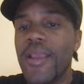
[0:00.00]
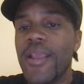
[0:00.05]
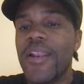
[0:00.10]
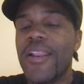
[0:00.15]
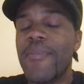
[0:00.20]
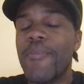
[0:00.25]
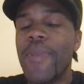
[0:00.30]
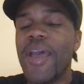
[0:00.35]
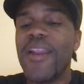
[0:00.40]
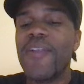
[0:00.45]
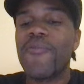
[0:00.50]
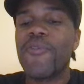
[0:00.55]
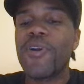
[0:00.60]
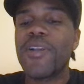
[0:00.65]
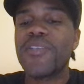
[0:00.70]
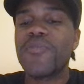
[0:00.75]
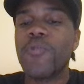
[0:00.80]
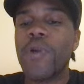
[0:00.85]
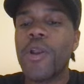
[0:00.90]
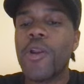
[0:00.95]
the
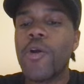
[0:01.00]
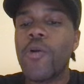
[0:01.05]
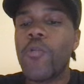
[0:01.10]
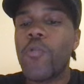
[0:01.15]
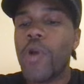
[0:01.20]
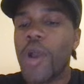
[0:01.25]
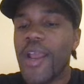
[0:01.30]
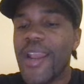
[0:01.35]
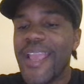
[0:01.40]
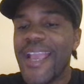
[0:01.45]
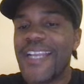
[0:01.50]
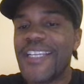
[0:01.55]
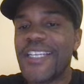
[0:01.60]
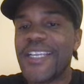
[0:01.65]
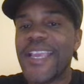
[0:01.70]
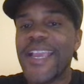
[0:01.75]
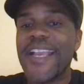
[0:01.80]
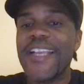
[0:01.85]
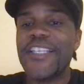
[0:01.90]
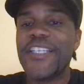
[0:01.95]
Metaverse 101
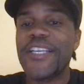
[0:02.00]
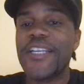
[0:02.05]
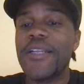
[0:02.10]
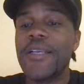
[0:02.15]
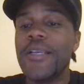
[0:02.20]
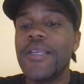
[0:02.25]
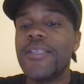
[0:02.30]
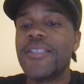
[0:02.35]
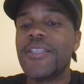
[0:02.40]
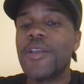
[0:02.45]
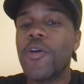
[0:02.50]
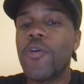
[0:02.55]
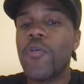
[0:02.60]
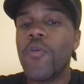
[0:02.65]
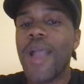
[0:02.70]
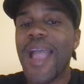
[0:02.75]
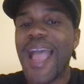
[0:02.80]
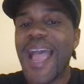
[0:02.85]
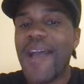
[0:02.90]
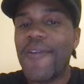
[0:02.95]
education soon
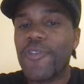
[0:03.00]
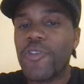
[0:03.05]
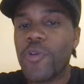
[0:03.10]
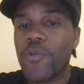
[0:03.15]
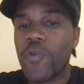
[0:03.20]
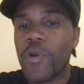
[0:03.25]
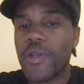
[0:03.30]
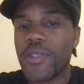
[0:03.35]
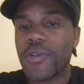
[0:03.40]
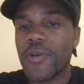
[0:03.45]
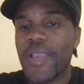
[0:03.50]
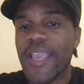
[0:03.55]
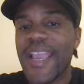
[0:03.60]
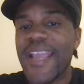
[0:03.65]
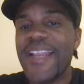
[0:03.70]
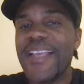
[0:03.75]
afterwards, okay?